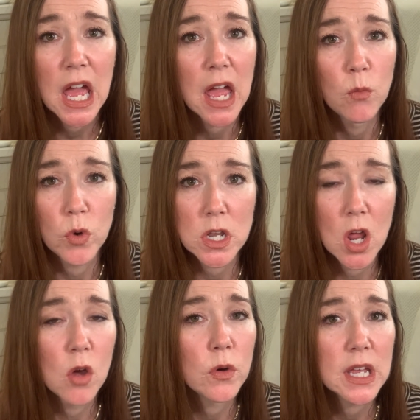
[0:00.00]
and we
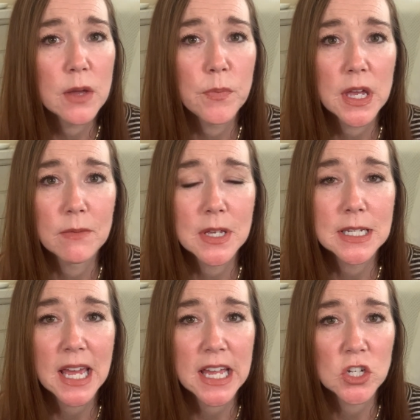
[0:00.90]
know we get
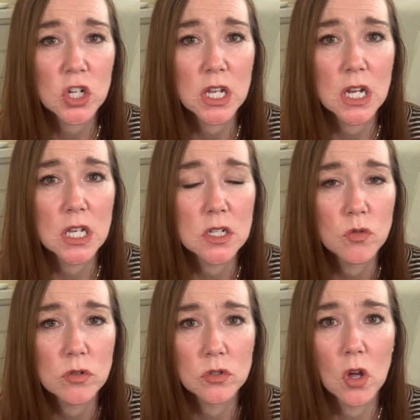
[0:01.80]
pigmentation as a
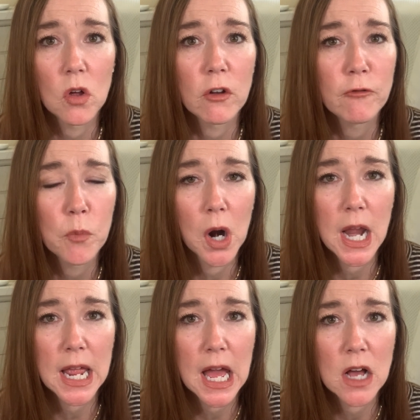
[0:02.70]
result of
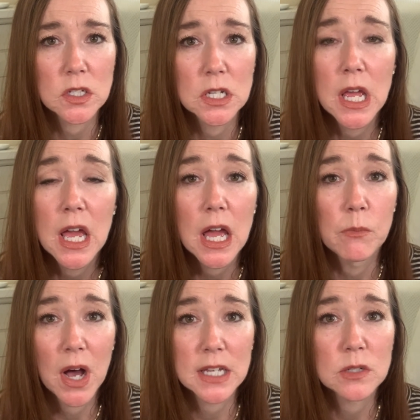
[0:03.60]
breakouts
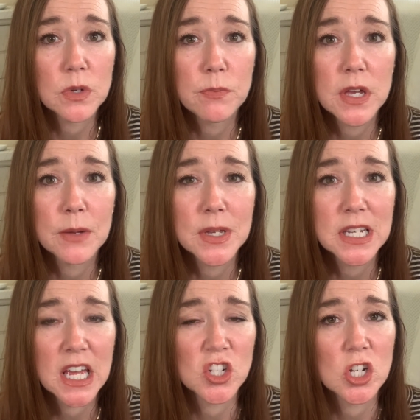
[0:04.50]
and possibly
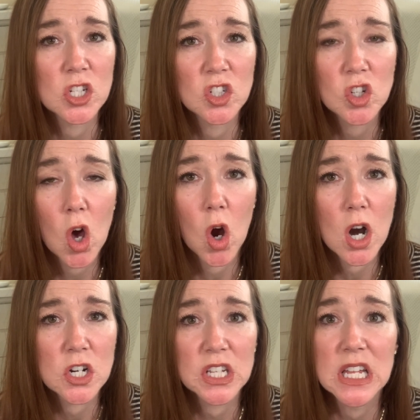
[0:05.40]
pigmentation and scars,